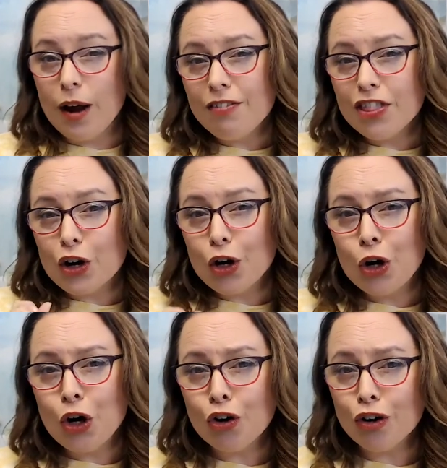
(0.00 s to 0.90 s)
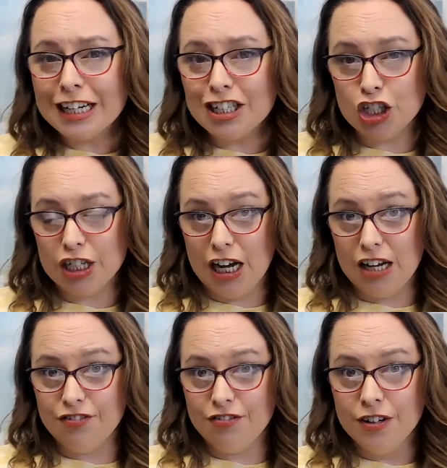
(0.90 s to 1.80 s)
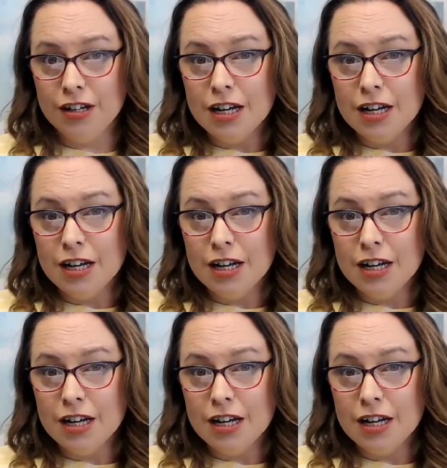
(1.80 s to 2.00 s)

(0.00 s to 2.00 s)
have the courage enough